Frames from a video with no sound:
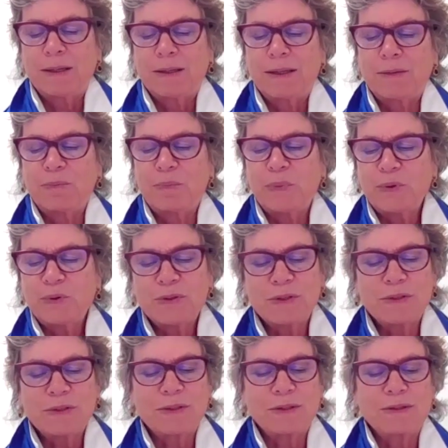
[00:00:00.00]
that
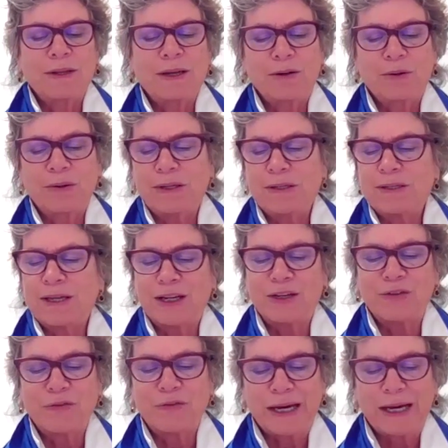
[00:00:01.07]
boosts not only
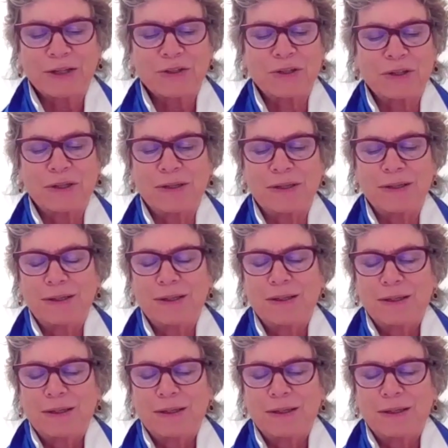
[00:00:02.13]
satisfaction,